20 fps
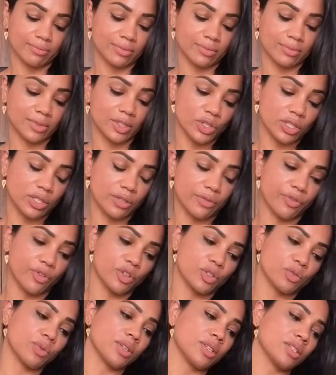Usually the
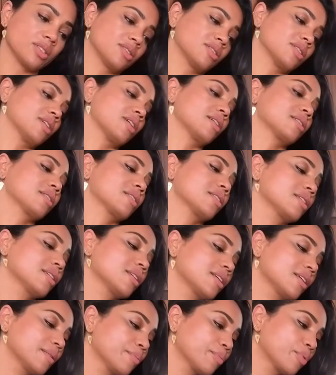first one is not
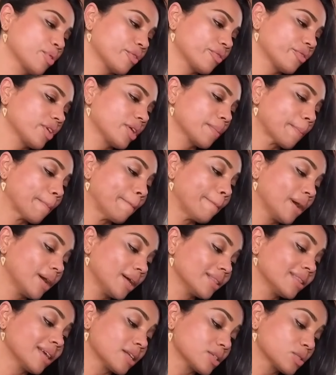perfect,
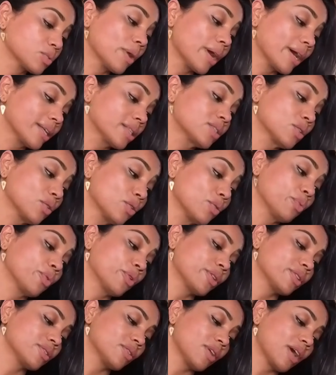but that's why it's so
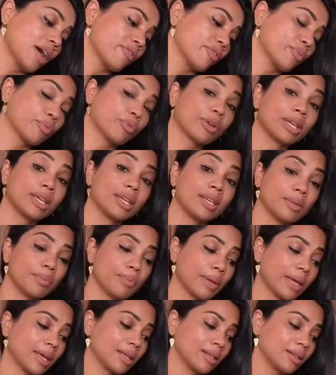important to have a
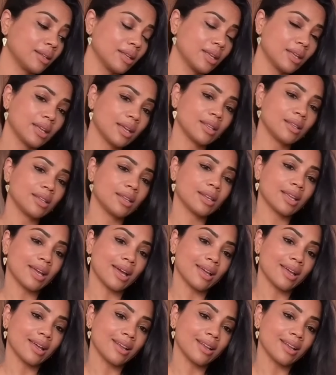preheated pan. And then it
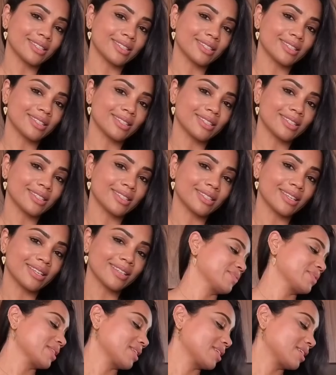kind of looks like this.
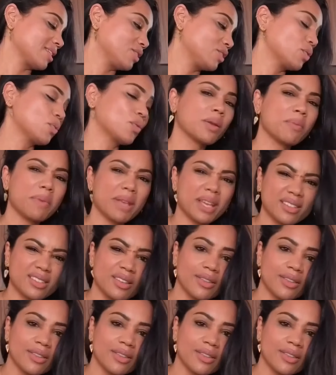And you don't want to make it too